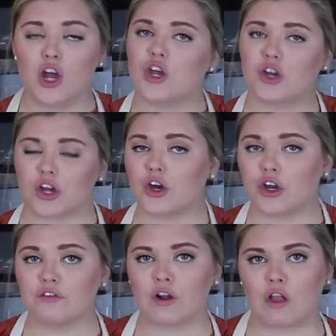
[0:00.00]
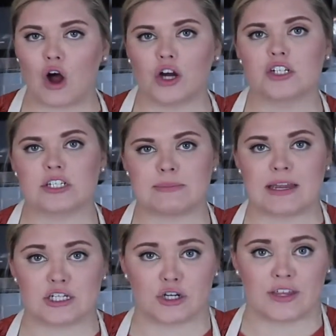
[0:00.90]
You can cook it for longer, just
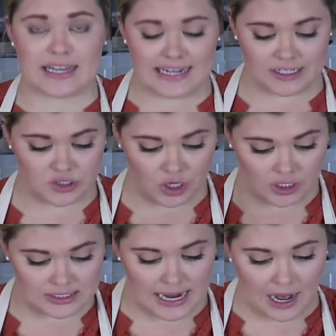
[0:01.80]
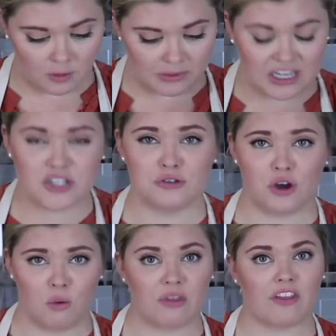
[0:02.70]
make sure the heat is turned down because you
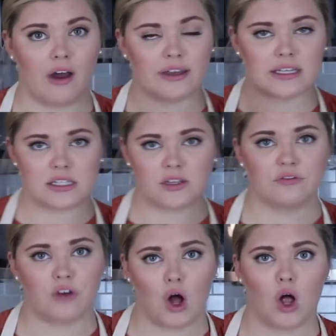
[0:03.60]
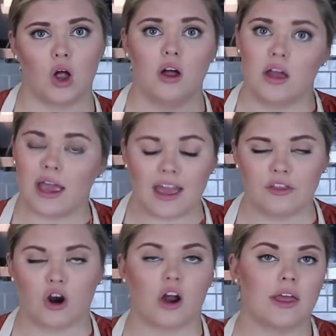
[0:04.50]
don't want the onions to fall in
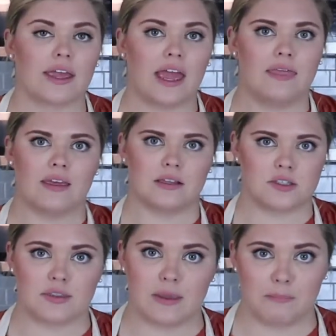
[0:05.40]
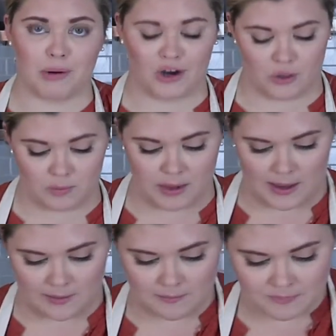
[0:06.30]
the garlic and then burn on the
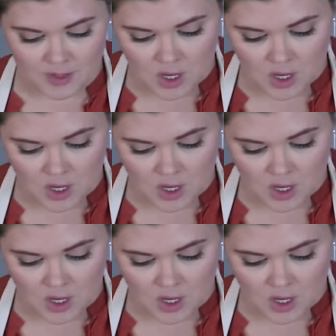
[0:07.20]
bottom.